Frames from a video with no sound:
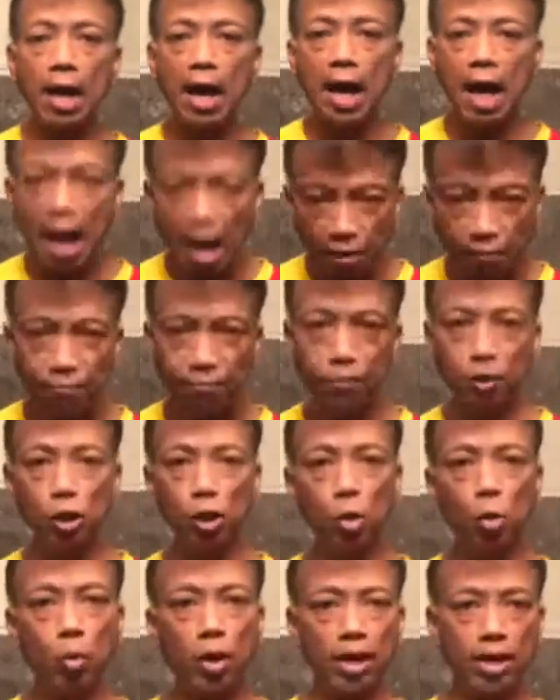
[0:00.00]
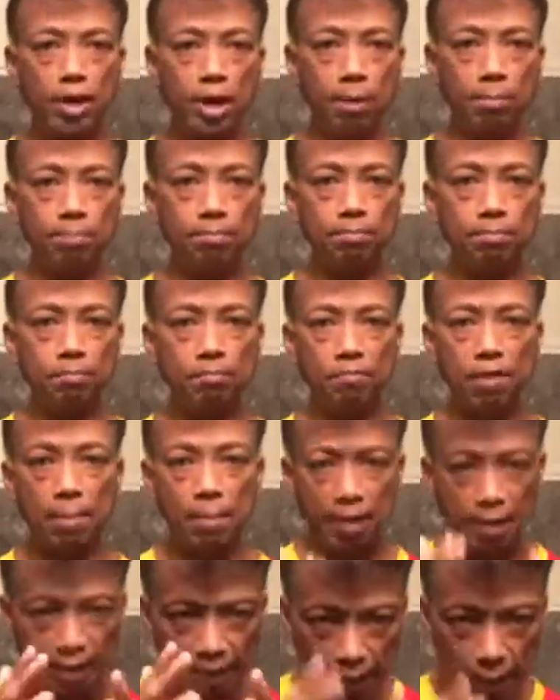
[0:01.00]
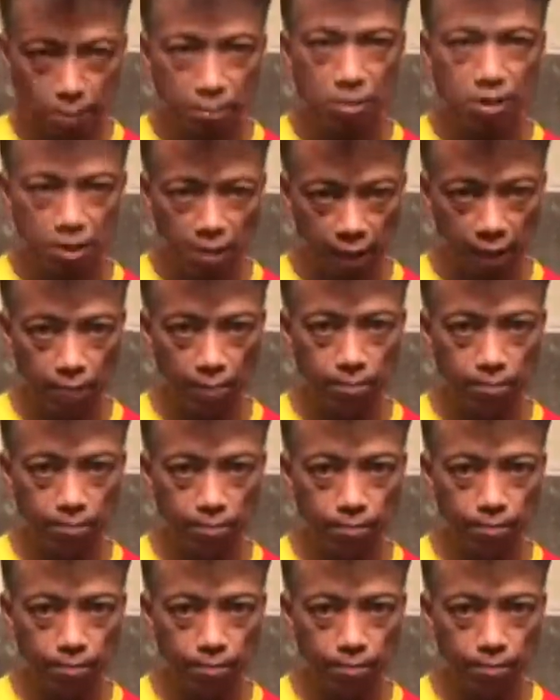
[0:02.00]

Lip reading: after you wake up from a deep sleep.